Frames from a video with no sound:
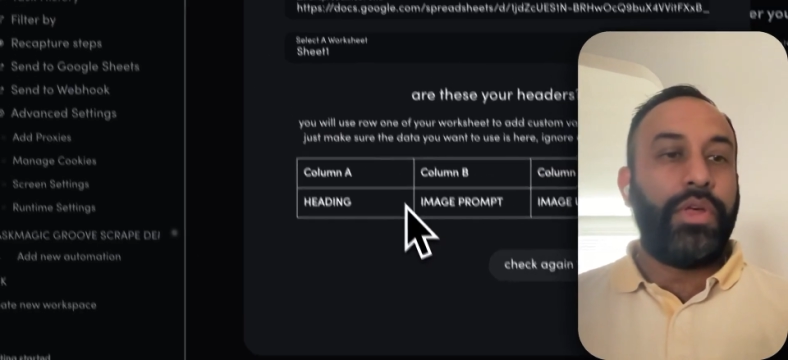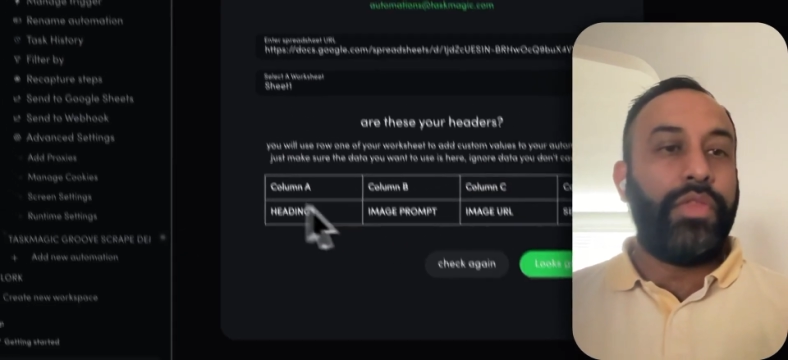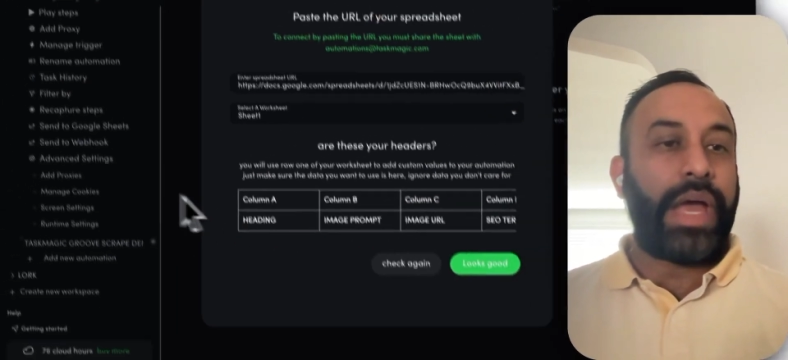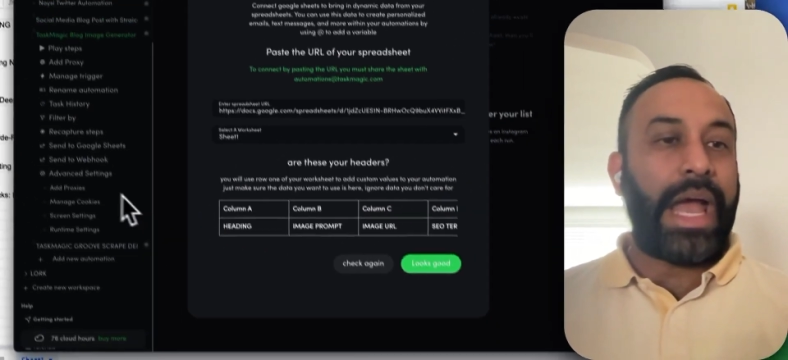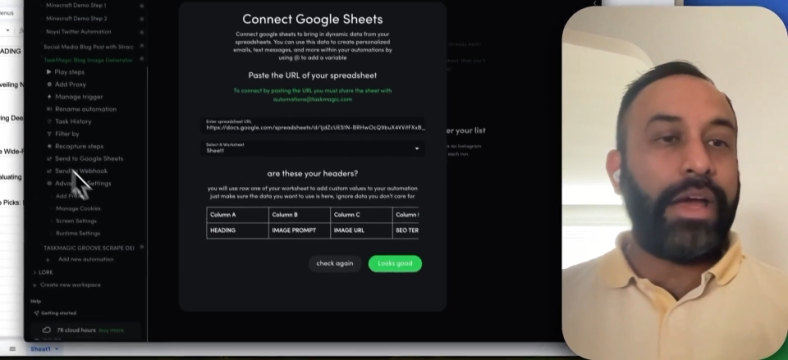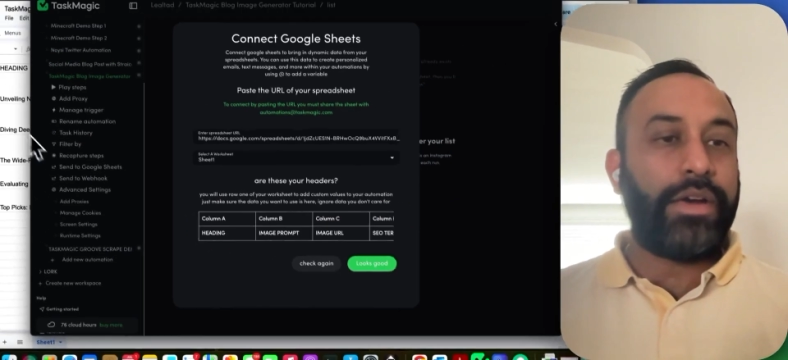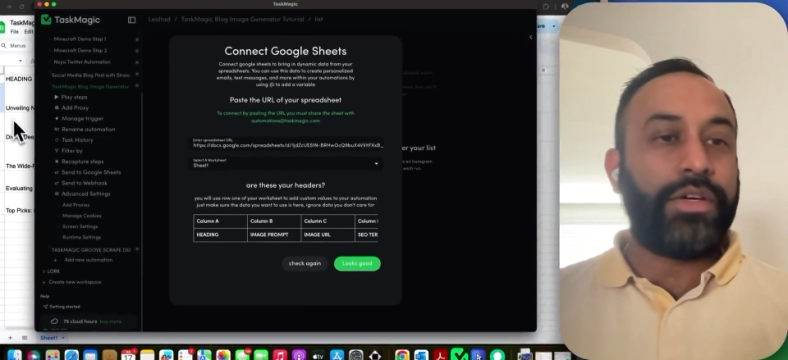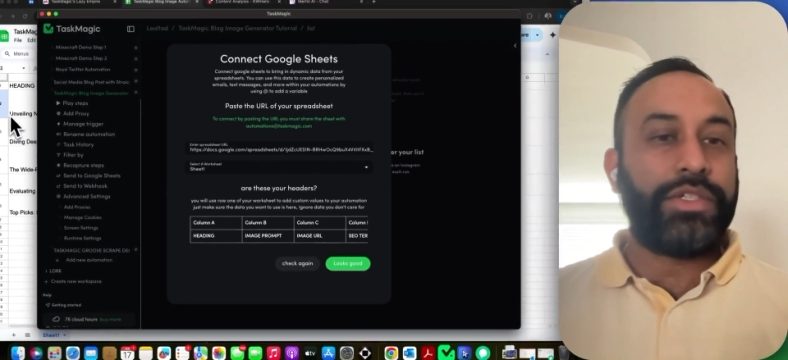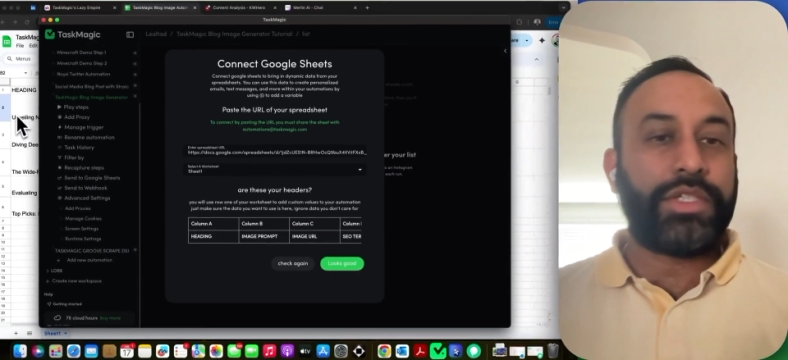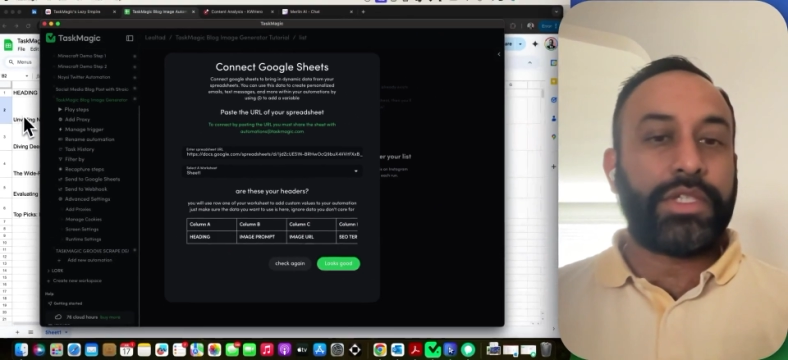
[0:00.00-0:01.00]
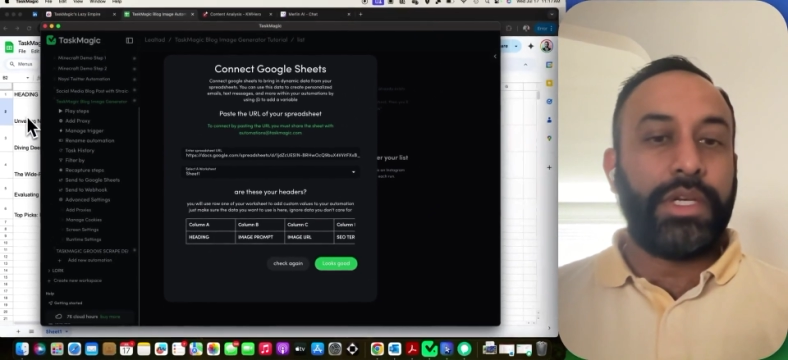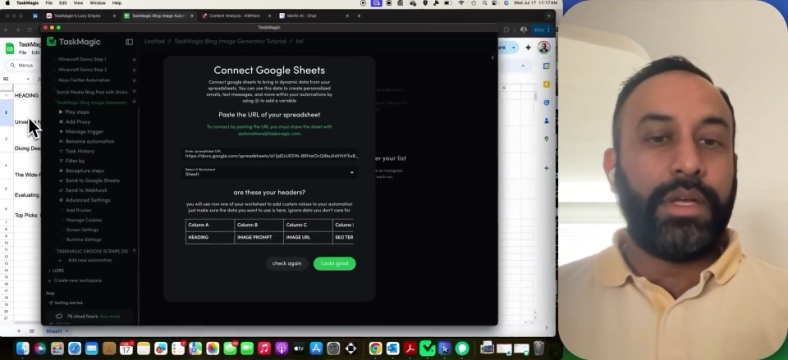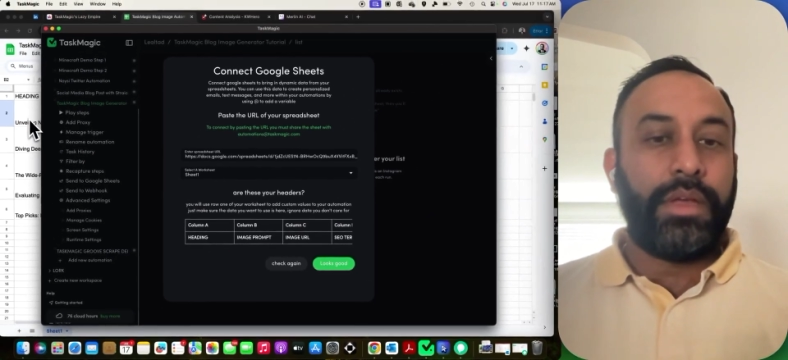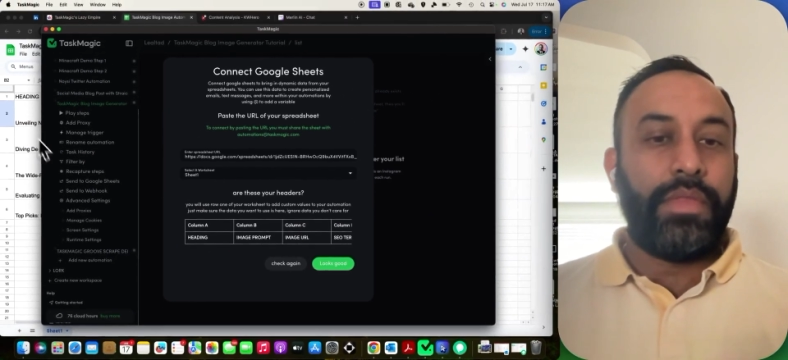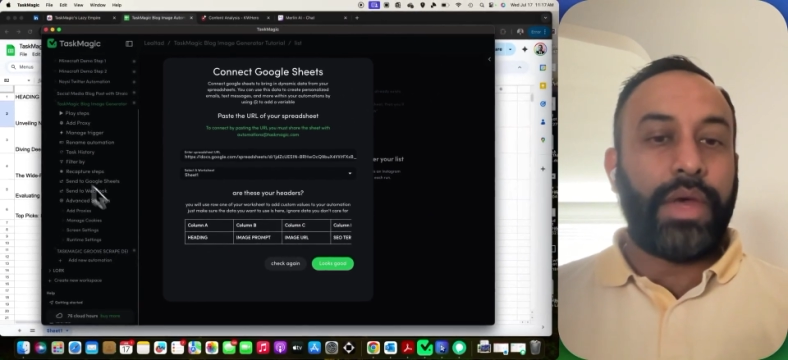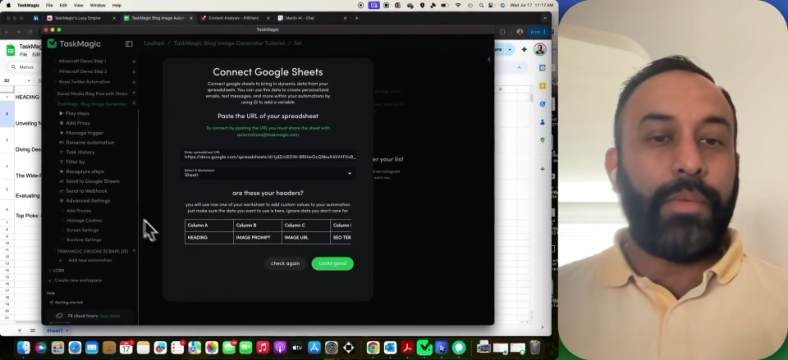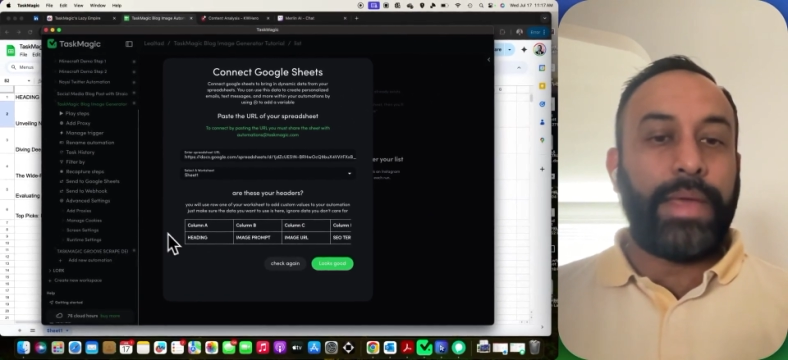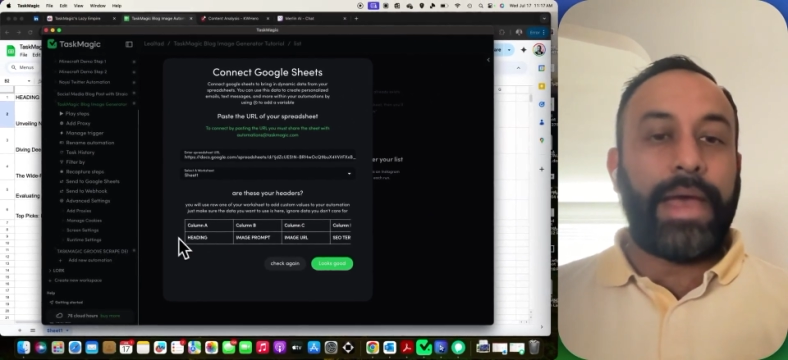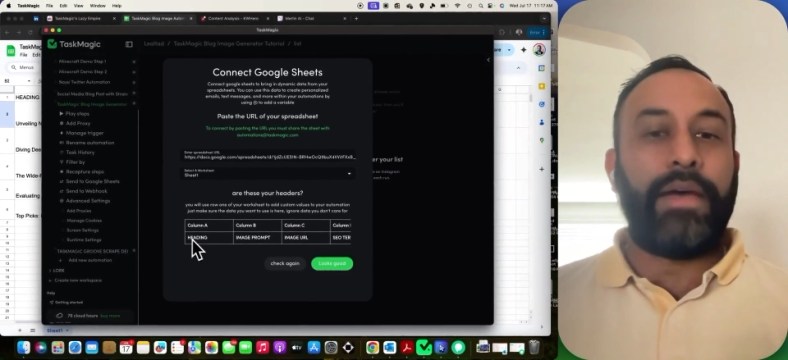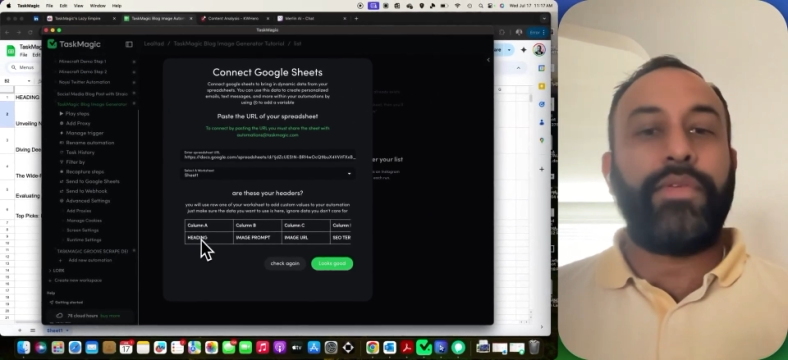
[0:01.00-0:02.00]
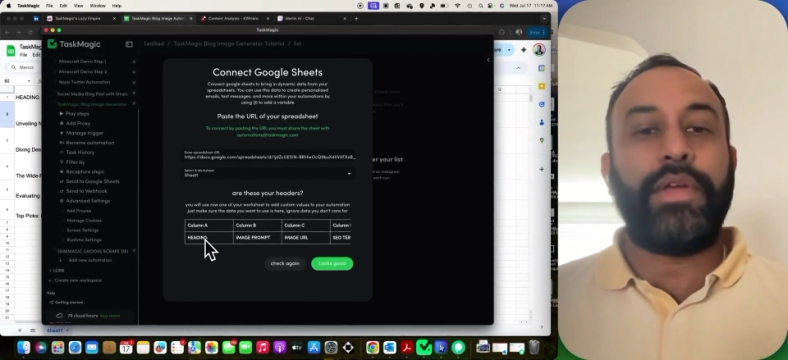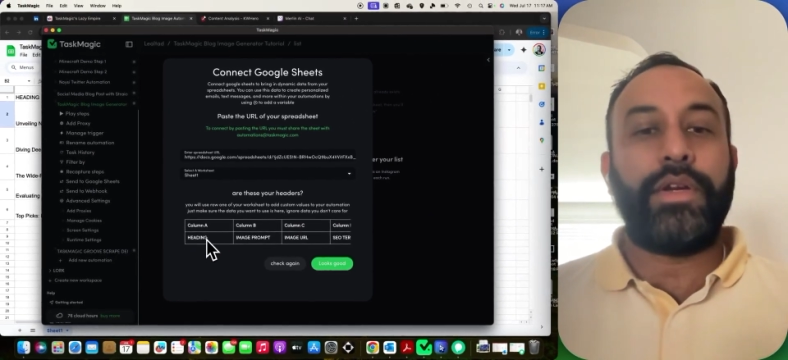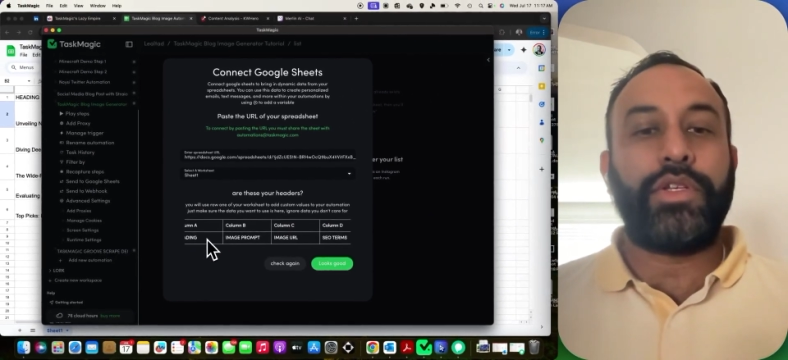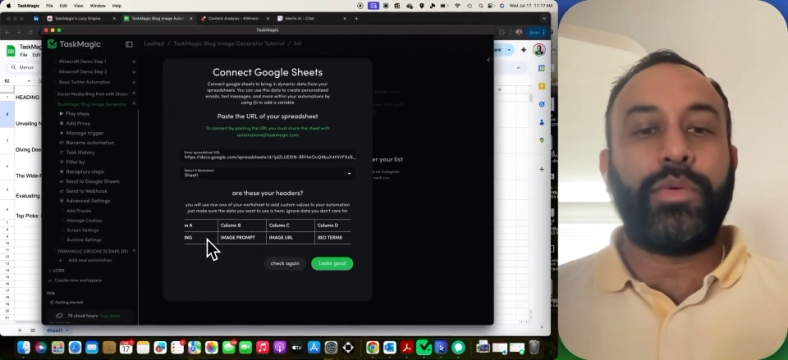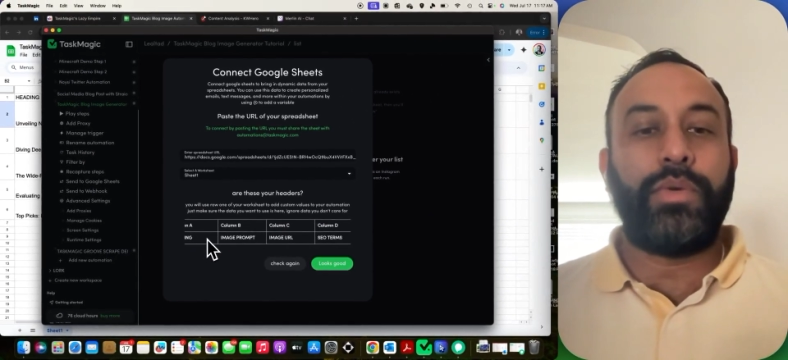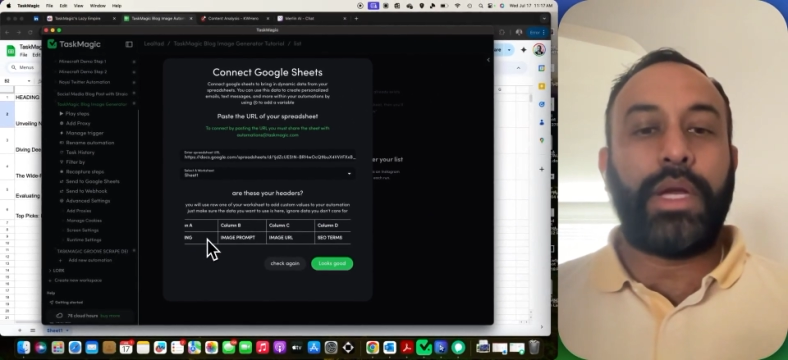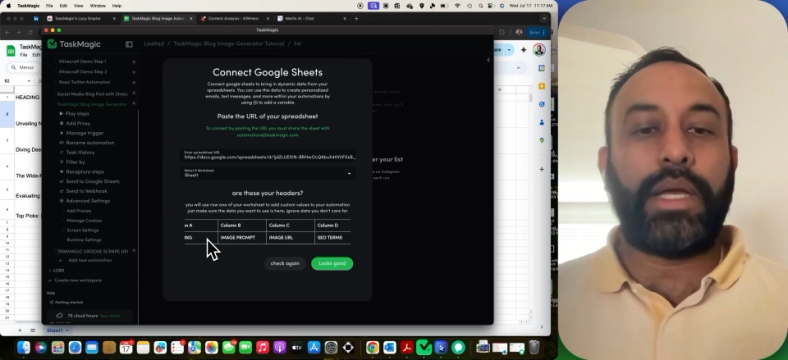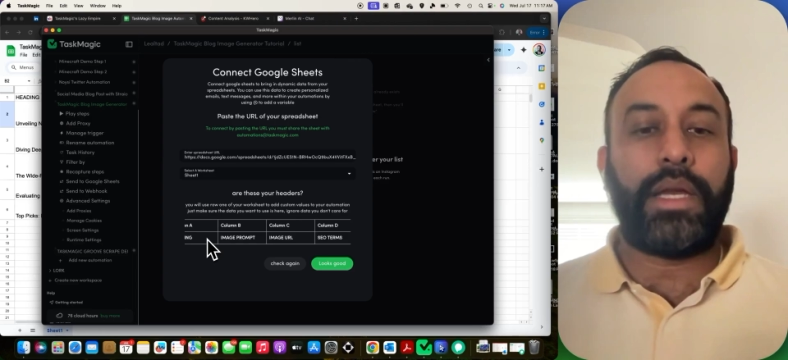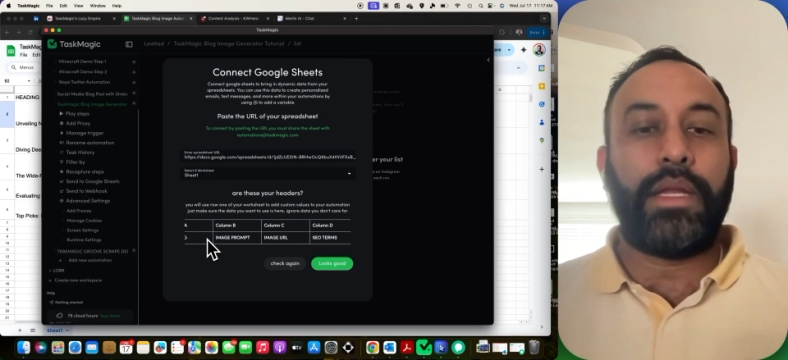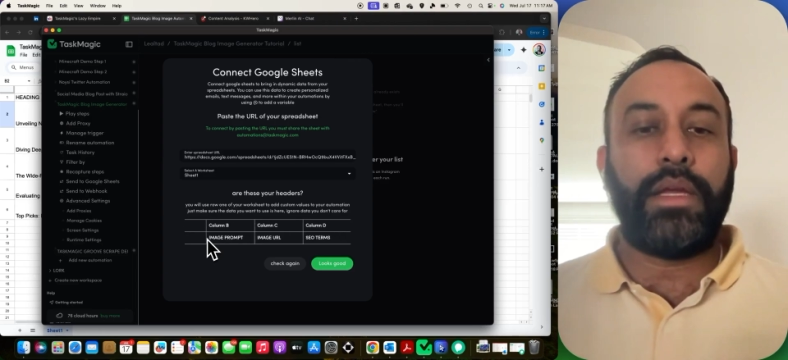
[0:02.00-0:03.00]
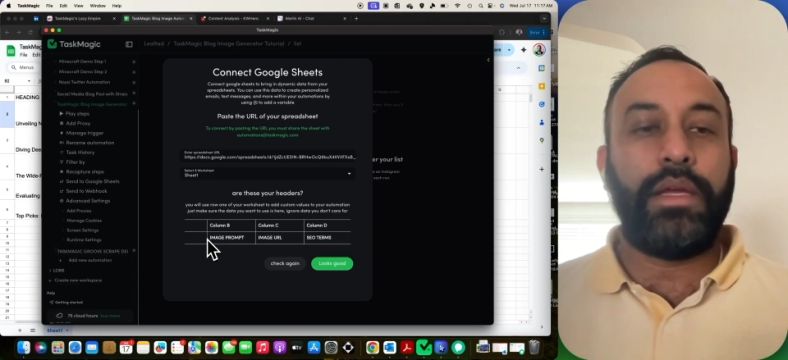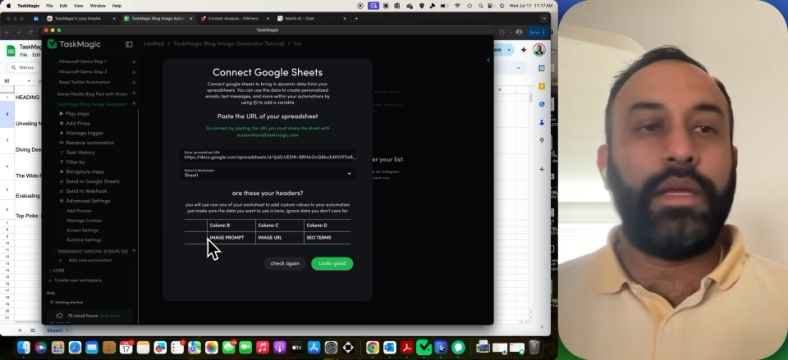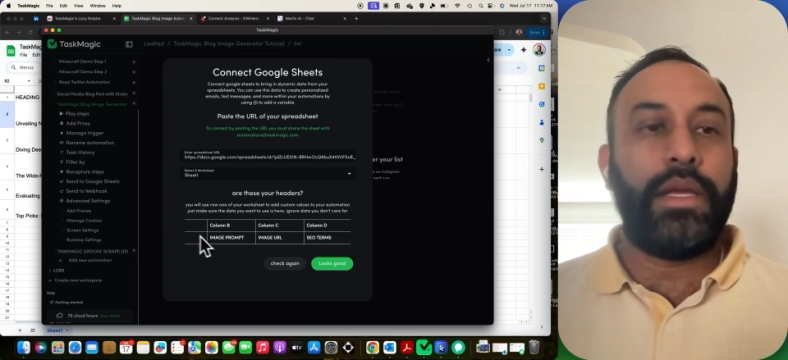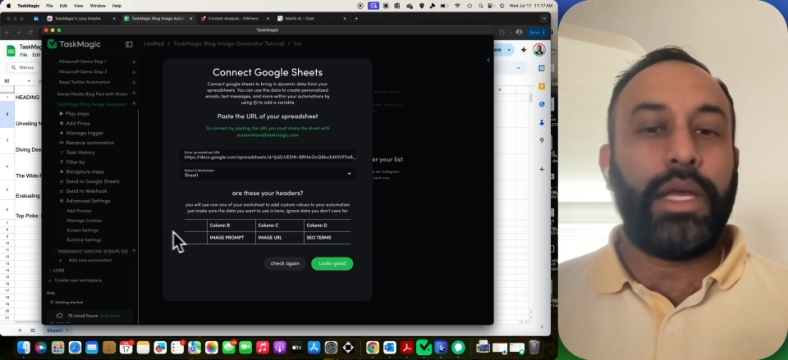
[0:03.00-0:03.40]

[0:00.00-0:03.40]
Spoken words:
the headers that we have here. So heading.